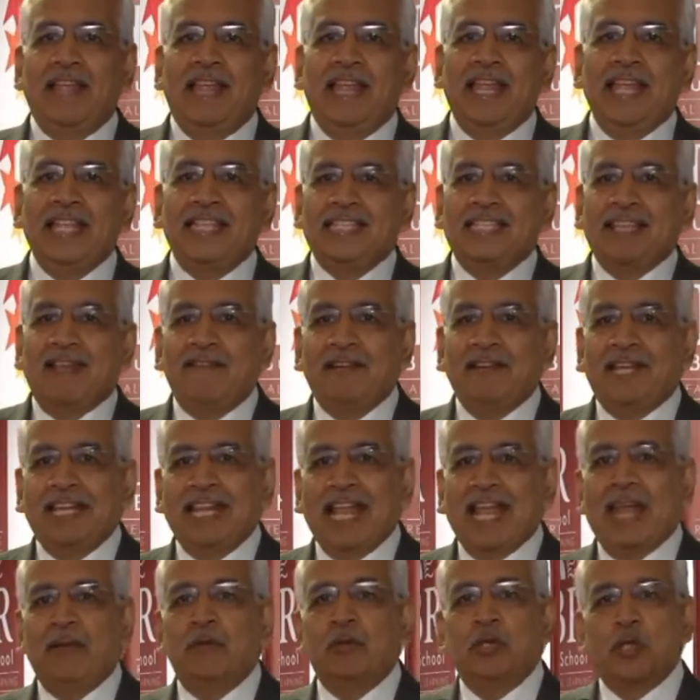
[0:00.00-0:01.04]
in
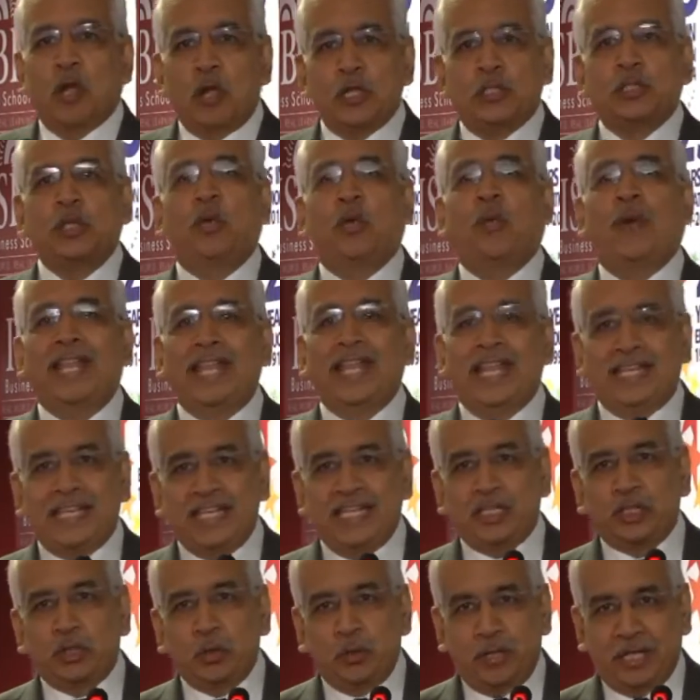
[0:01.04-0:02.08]
79 was also
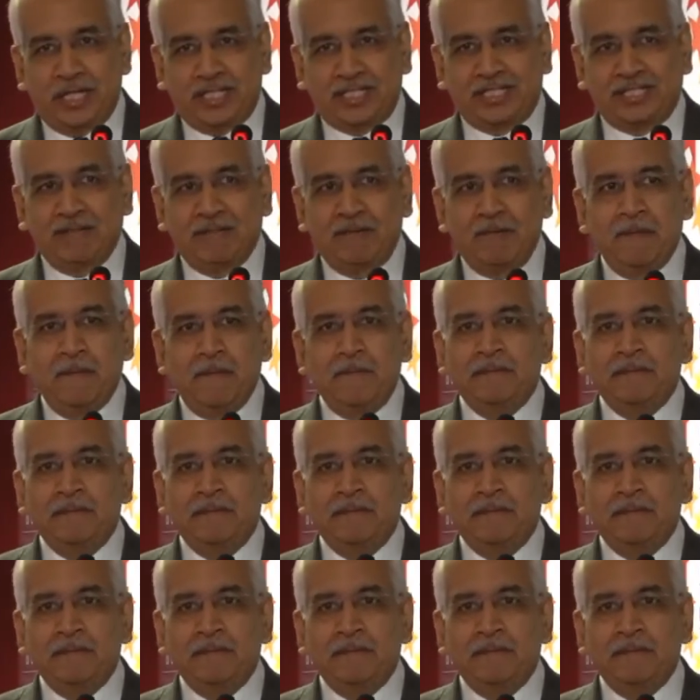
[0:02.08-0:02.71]
180 students.